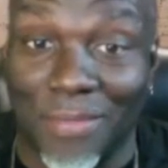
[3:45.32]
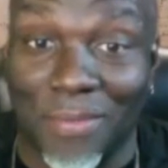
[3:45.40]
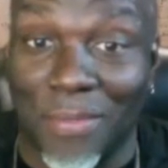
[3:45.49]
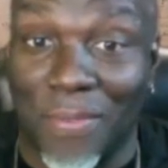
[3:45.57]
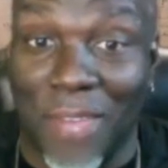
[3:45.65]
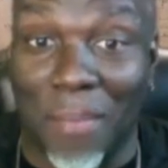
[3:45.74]

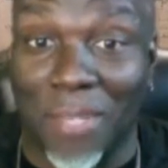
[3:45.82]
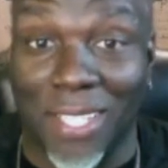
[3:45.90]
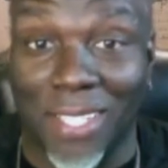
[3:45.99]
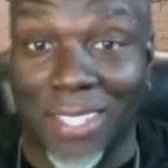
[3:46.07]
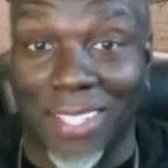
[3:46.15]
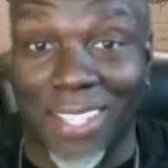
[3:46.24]

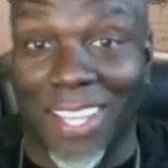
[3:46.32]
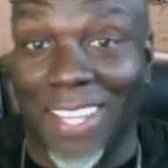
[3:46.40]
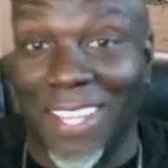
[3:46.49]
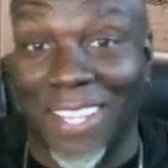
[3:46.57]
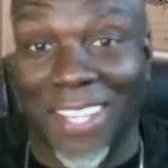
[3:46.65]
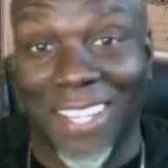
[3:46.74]
family.
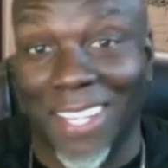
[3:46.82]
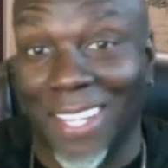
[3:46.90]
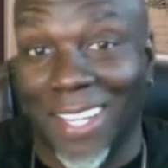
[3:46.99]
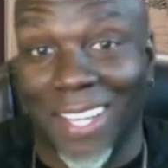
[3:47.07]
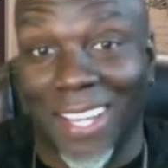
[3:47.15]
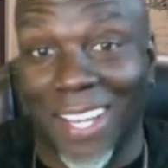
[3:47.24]

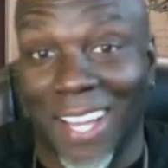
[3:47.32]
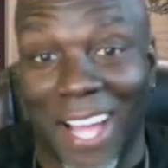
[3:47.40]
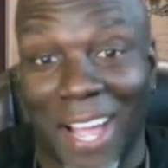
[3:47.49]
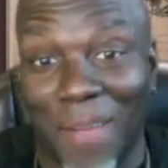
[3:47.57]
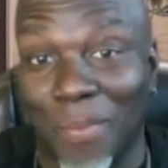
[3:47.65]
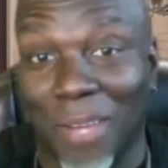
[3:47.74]

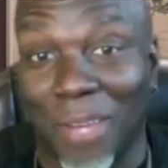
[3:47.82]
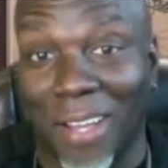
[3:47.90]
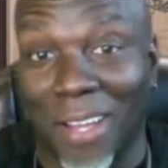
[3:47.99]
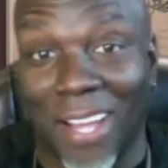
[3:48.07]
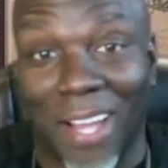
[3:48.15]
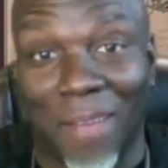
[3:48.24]
I'm I,
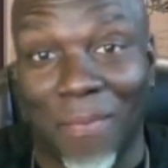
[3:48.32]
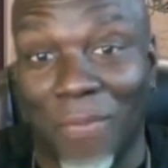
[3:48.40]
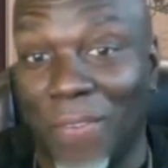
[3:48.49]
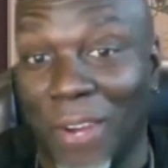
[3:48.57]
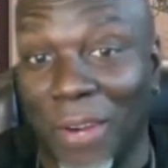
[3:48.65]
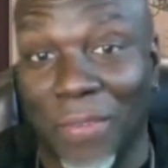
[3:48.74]
I'm
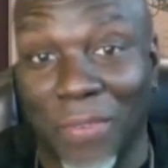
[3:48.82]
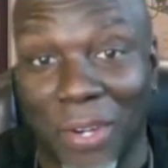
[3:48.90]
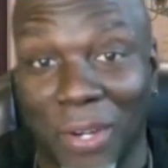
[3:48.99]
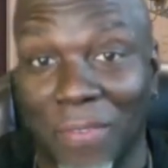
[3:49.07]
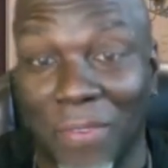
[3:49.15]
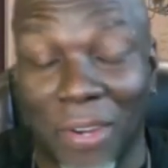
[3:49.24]
very
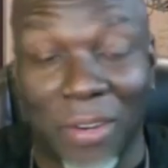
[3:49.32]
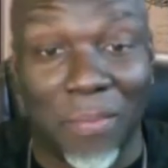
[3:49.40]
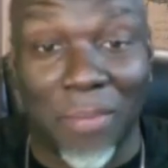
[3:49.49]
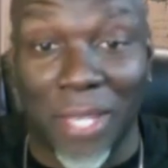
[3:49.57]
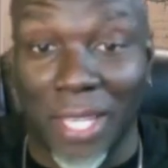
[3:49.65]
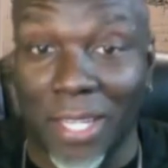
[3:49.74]
very very
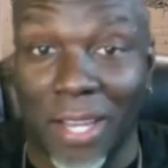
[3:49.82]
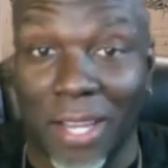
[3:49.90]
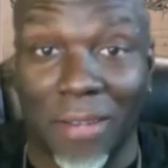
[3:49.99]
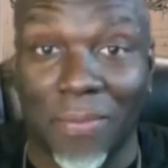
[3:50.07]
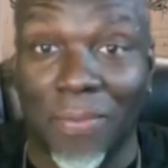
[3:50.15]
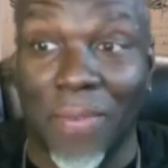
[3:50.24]
big
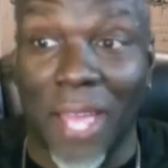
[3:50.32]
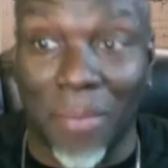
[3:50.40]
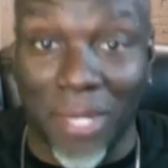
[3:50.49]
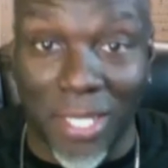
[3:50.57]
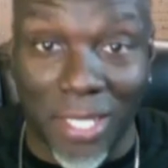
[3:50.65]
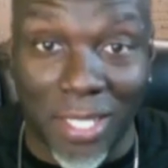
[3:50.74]
on
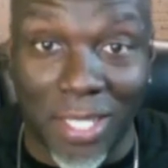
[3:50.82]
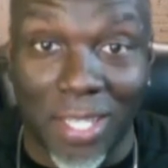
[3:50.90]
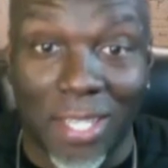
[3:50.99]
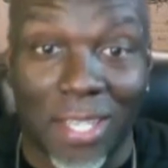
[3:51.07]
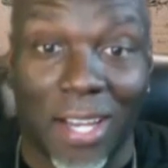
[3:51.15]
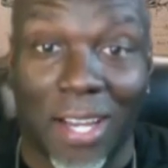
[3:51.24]
family,
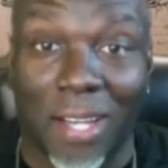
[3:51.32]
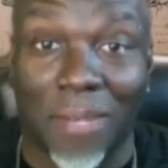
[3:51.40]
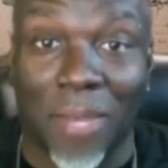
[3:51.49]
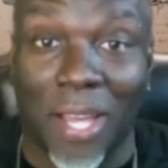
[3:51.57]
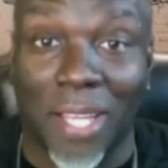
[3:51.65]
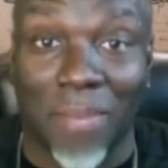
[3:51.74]
on
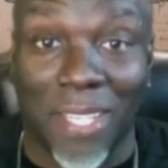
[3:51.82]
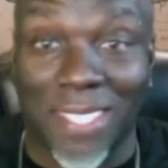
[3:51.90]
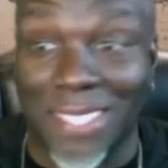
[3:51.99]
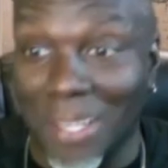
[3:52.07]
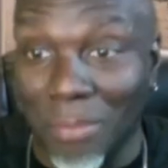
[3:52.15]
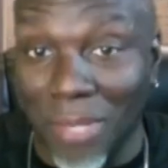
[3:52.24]
my my
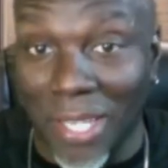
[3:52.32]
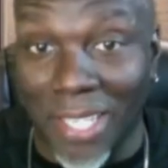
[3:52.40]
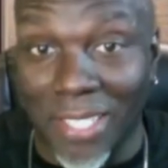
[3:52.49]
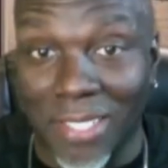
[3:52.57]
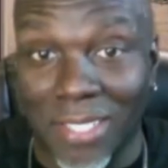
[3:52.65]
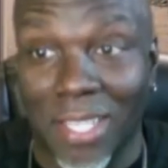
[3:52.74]

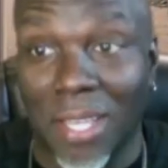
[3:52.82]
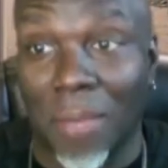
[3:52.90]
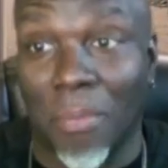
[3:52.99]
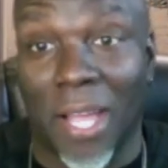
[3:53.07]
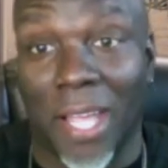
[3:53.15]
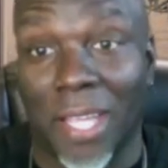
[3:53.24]
siblings,
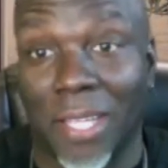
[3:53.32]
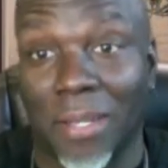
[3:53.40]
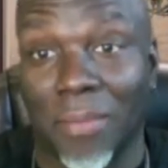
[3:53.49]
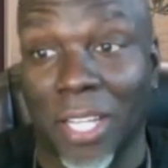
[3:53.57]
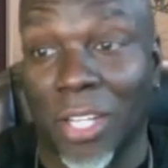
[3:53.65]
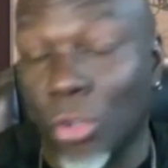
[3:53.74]
my
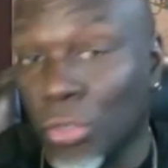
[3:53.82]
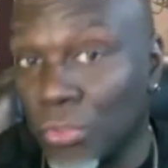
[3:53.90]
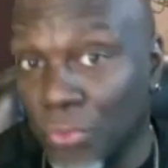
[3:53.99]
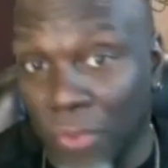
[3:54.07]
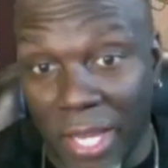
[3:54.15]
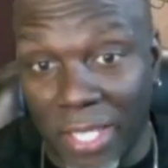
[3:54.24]
my close
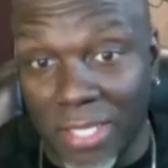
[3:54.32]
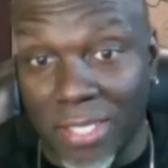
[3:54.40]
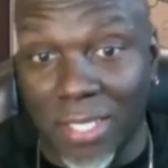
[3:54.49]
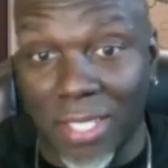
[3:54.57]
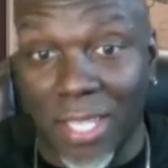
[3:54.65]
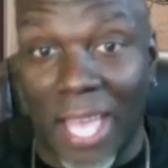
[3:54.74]

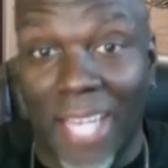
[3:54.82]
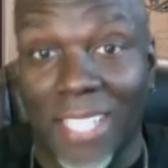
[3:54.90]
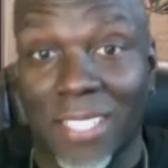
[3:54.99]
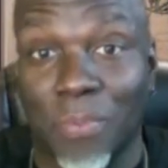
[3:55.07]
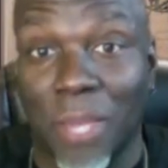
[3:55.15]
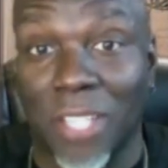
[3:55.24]
friends, and
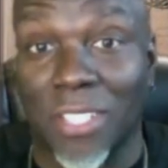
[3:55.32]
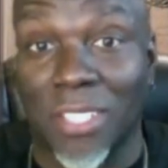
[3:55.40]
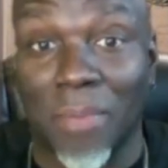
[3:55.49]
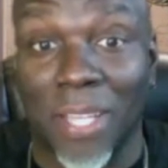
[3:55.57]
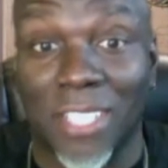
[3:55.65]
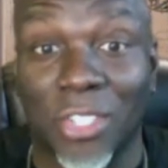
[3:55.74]
especially
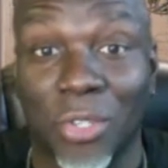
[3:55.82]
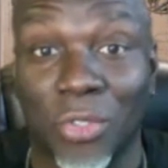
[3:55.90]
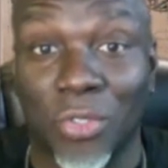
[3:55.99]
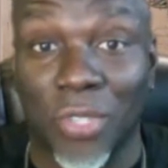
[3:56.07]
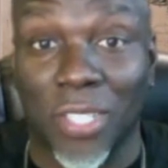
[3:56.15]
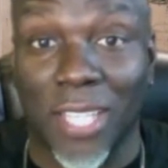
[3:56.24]
my
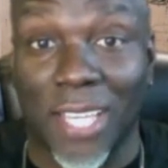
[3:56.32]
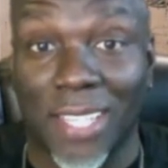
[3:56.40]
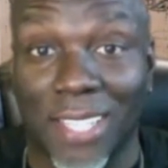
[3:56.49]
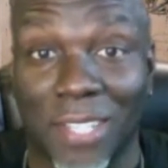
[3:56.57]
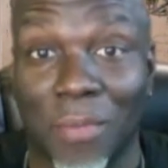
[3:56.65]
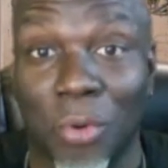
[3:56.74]
children. Like
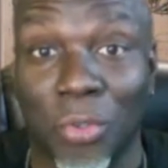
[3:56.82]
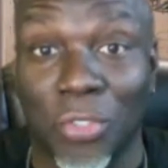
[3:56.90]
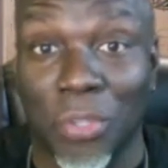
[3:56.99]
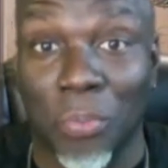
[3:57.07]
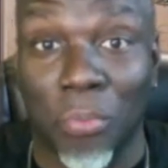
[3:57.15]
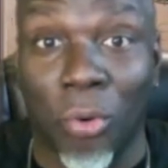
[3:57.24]
they're the most
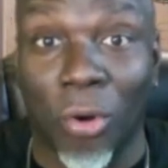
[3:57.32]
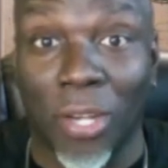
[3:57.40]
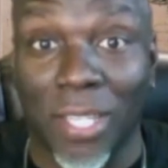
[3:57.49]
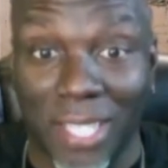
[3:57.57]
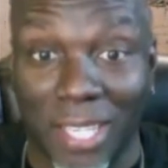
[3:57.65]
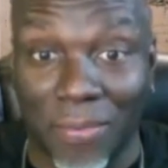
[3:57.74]

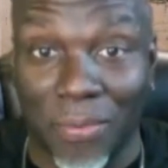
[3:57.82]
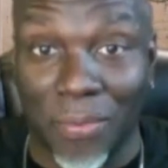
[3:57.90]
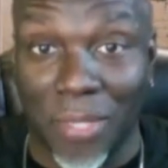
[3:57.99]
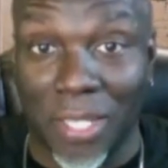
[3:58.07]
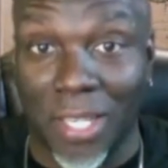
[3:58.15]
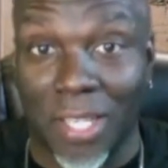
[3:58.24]
important thing for
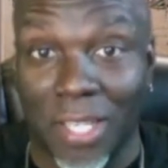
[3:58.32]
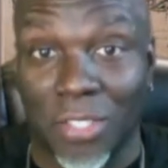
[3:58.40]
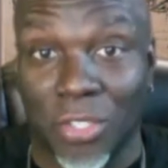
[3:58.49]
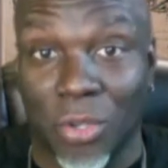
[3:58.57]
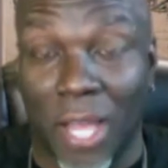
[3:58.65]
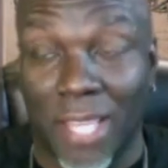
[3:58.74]
me.
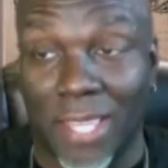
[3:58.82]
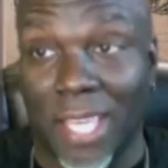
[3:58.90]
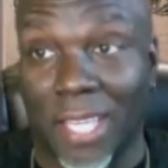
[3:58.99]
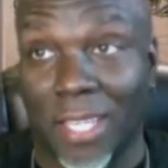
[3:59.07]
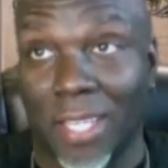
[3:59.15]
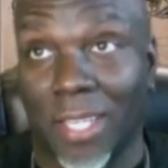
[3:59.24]
So I
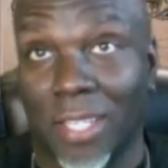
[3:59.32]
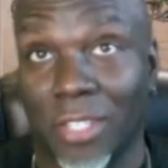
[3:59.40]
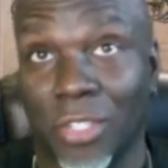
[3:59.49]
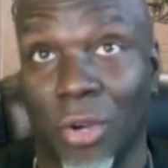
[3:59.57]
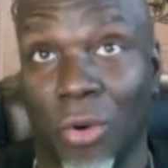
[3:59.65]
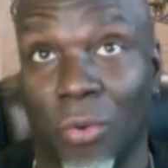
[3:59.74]
think
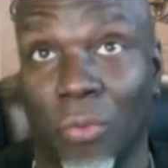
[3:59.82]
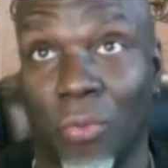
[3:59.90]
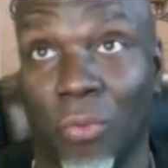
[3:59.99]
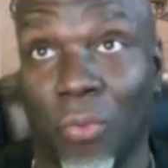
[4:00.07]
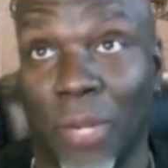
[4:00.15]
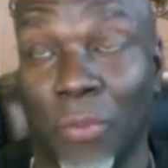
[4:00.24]
you know
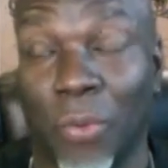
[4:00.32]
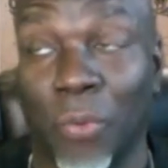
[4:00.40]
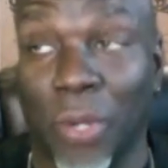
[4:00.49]
when when when